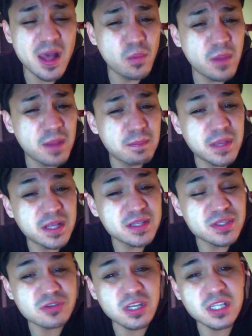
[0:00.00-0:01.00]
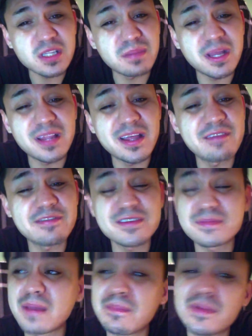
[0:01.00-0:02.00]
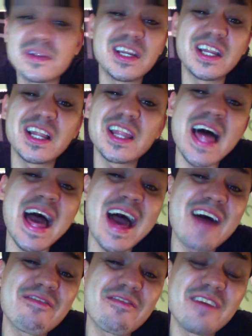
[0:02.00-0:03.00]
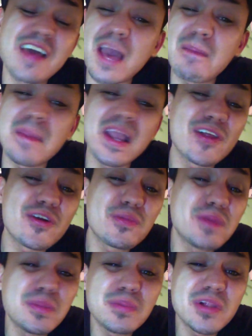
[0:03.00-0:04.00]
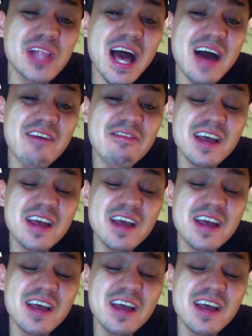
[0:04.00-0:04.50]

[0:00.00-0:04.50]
My biggest strength in my life is my ability to laugh and make other people laugh.